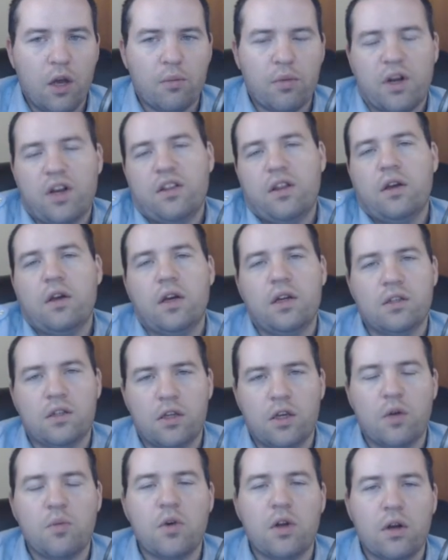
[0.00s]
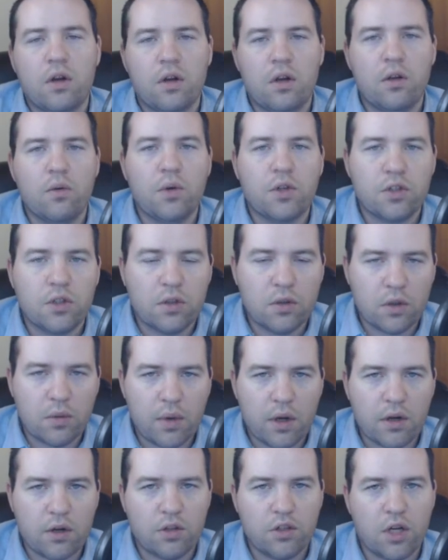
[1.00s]
But I think as a community, we should do a
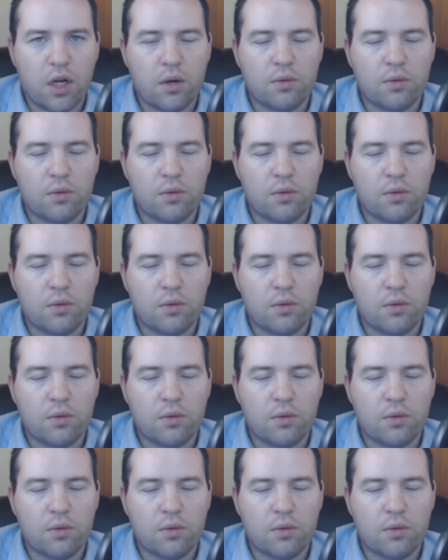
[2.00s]
better job